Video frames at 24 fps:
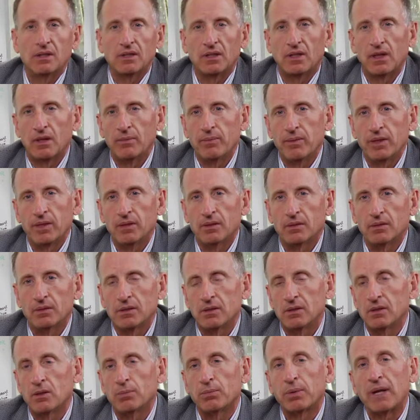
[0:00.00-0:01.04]

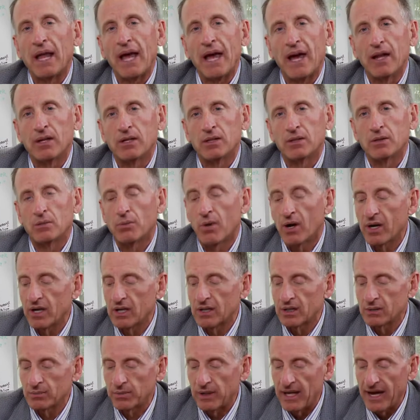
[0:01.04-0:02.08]
in your plan, in your
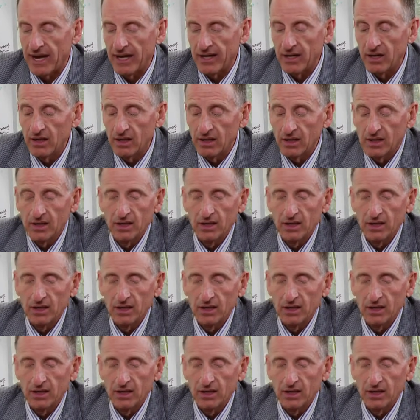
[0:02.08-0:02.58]
marketing plan,